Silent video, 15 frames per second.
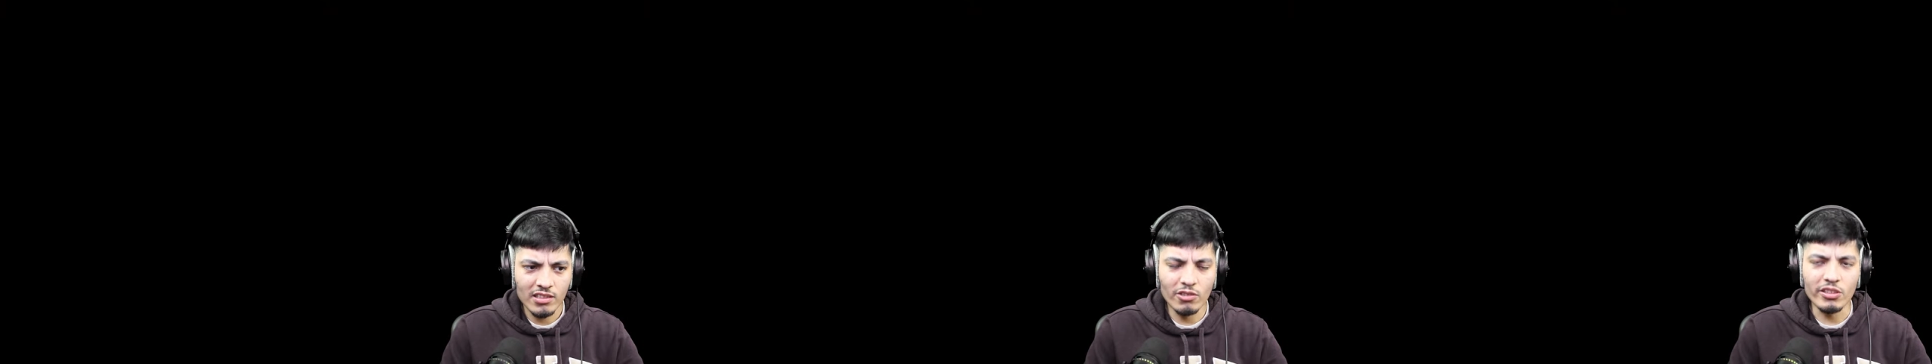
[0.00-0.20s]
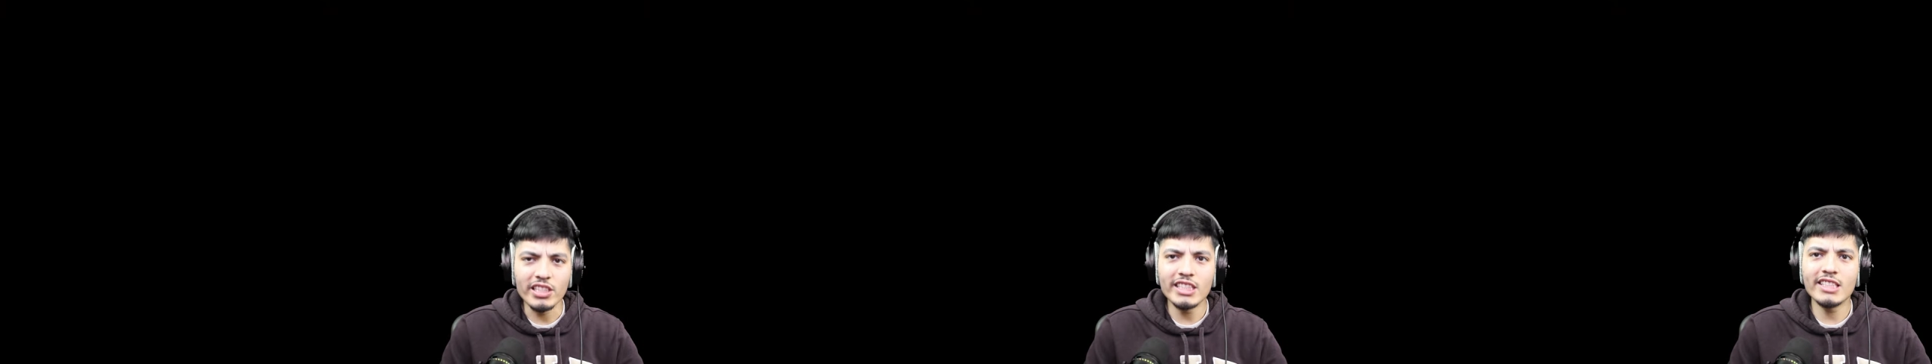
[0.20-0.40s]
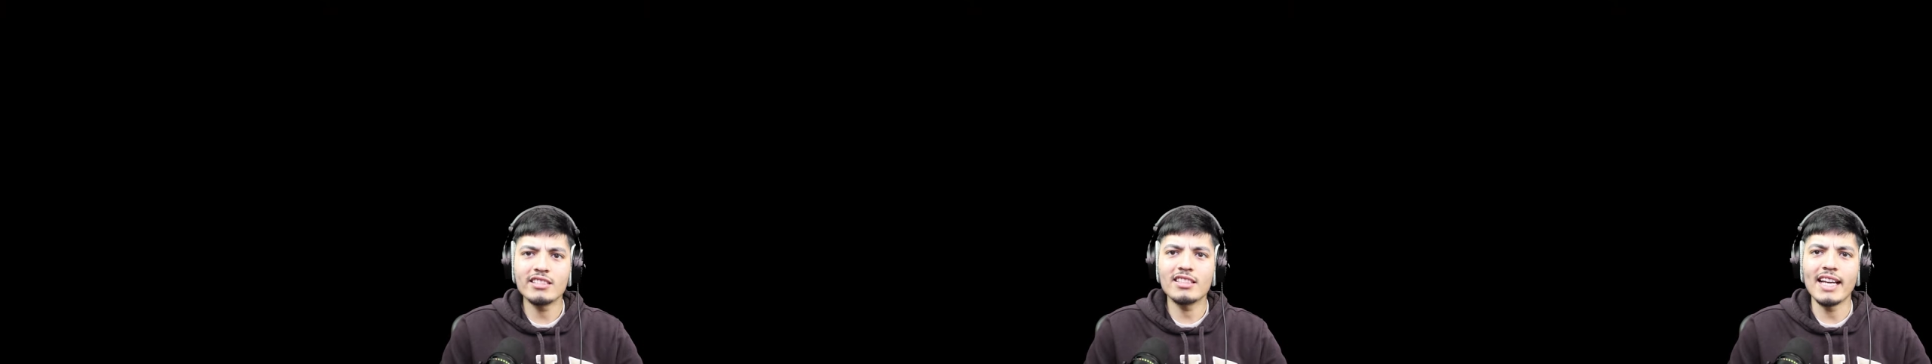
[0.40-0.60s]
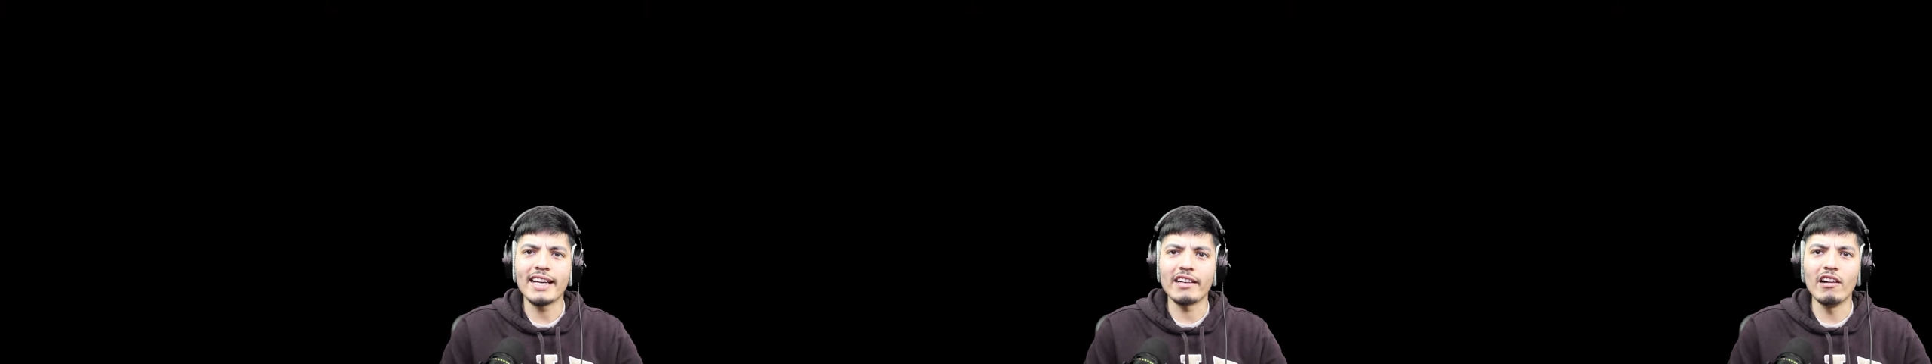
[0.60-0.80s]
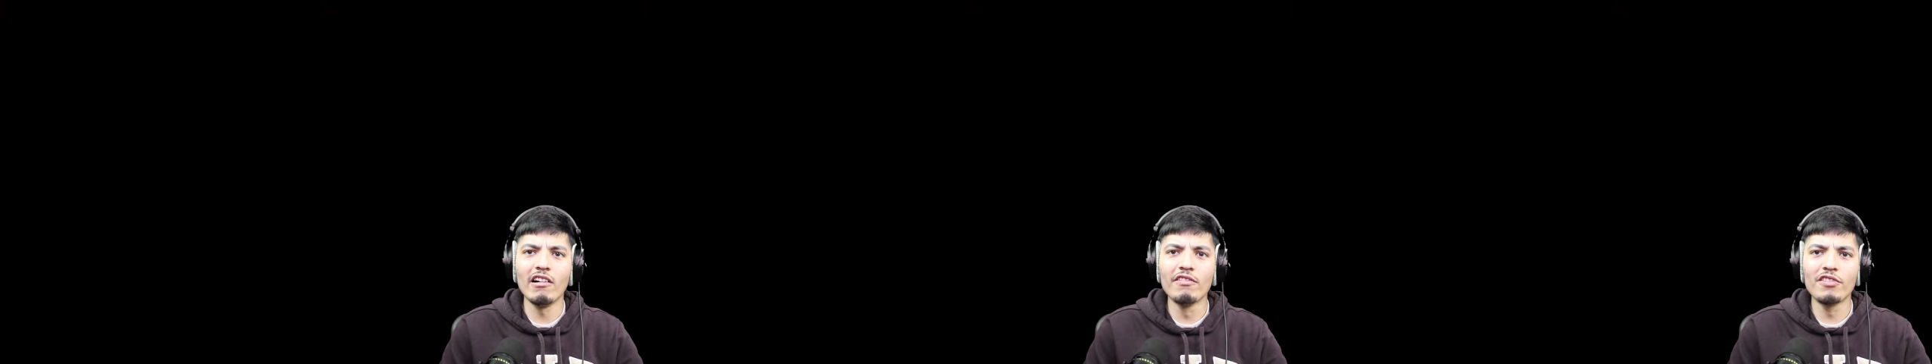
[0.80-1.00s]
Dude, he just,
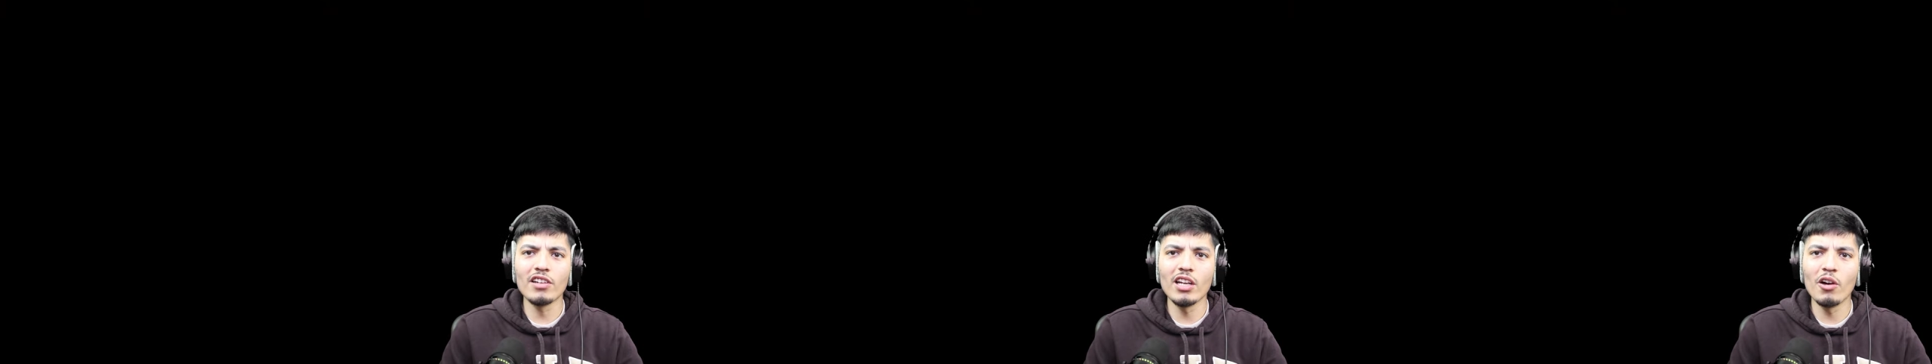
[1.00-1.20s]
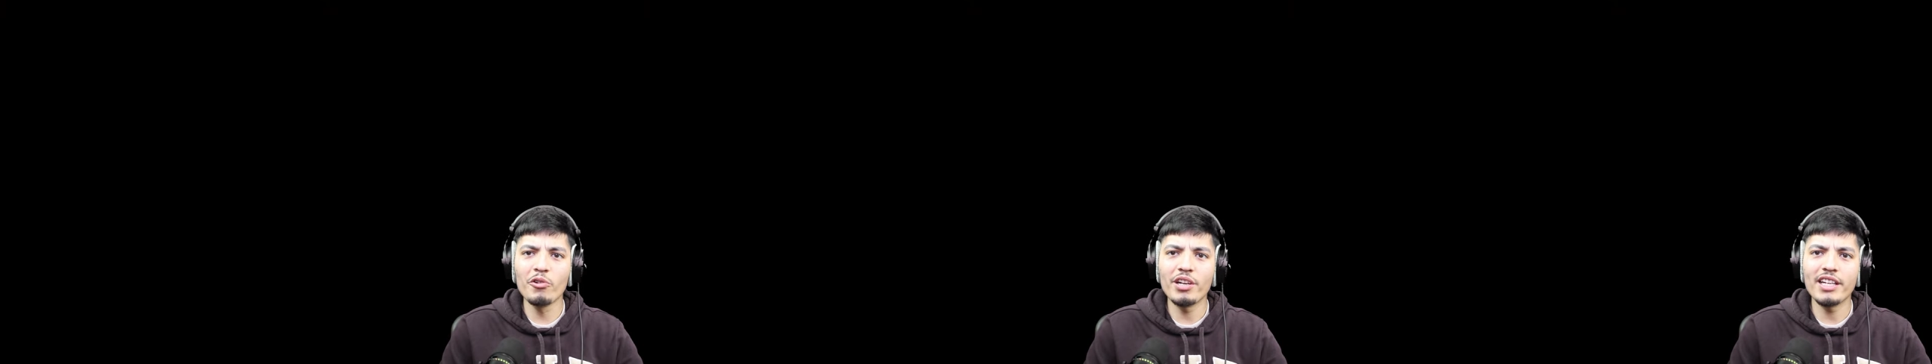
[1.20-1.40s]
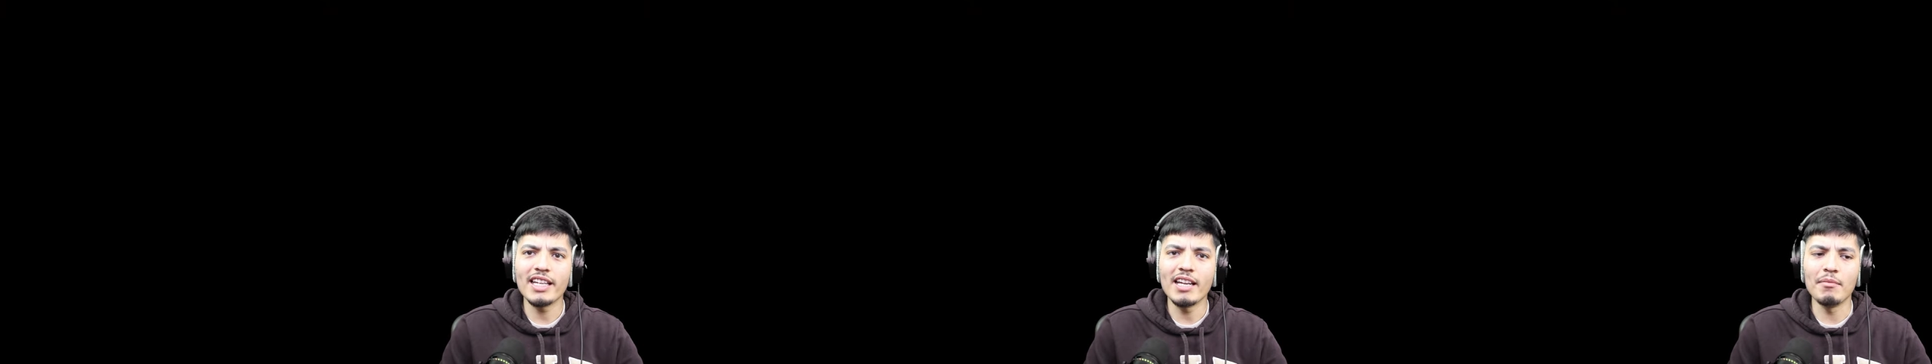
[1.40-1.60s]
like, overloaded